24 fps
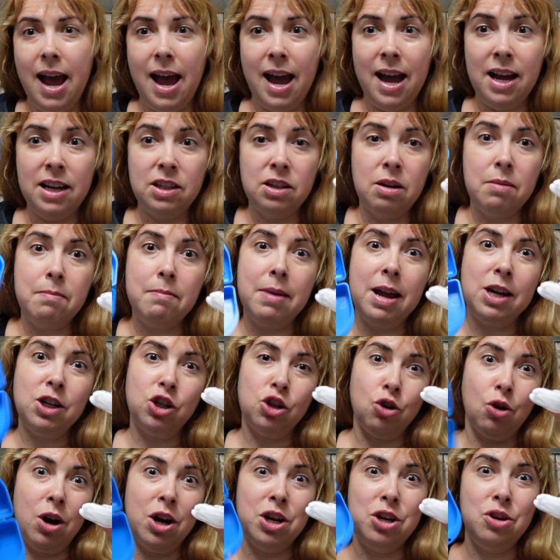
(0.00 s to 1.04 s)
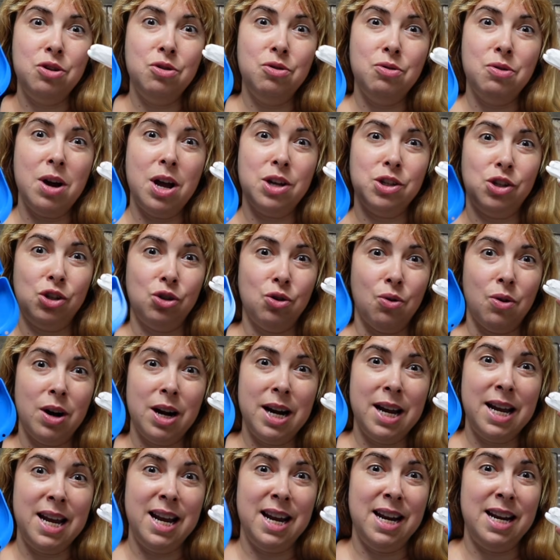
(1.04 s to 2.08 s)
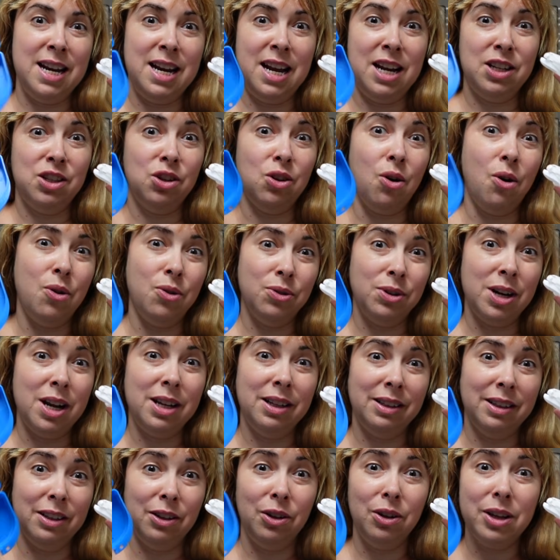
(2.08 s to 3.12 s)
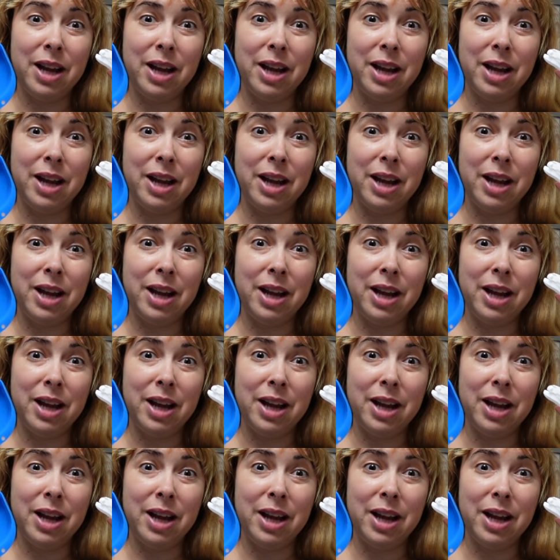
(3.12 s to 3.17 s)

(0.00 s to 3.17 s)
and make sure you store it in its own little